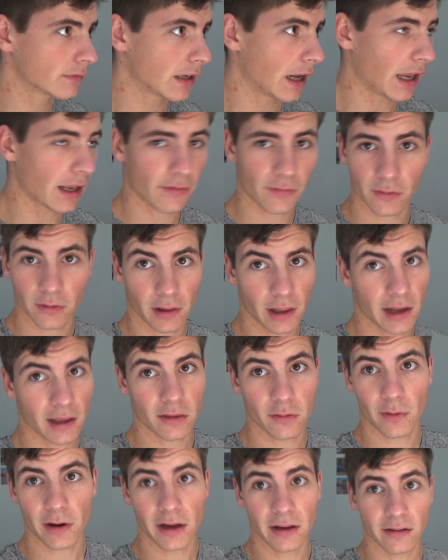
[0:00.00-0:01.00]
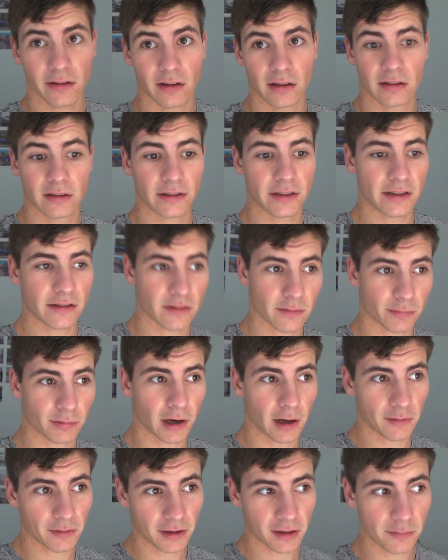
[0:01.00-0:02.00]
As for lengthwise, these are
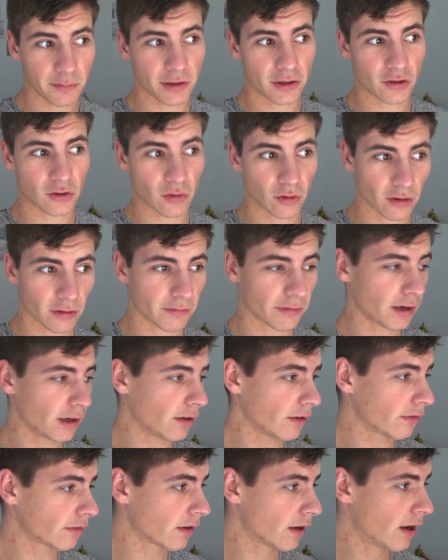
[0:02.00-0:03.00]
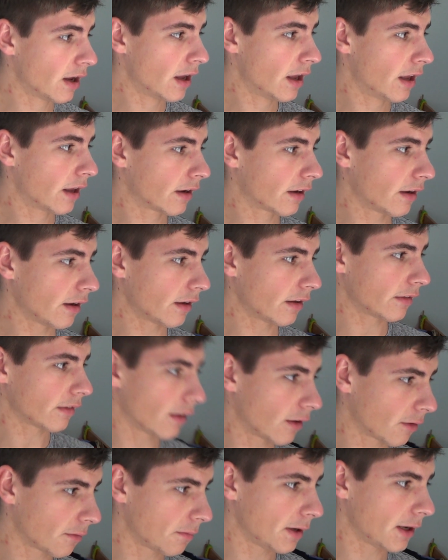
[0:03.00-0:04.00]
probably gonna be shorter videos because
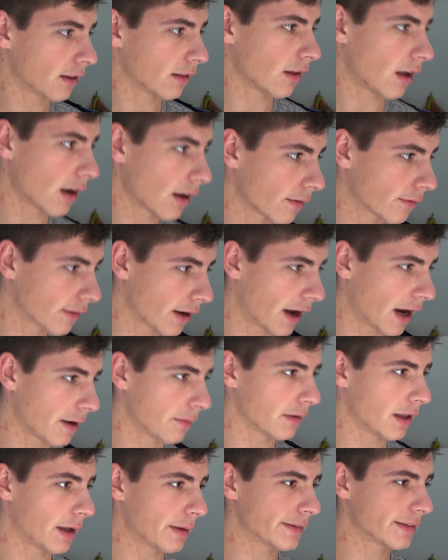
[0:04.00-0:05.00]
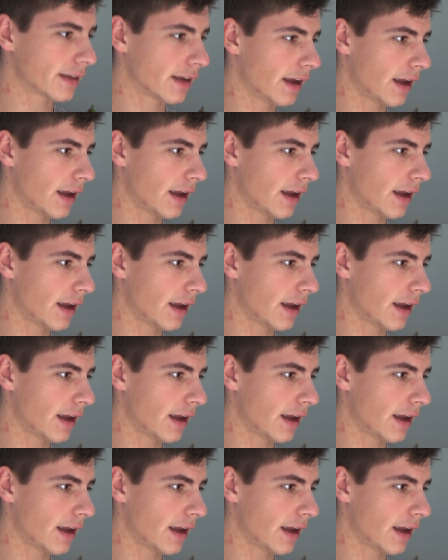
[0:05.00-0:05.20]
it'll be a lot of time lapse.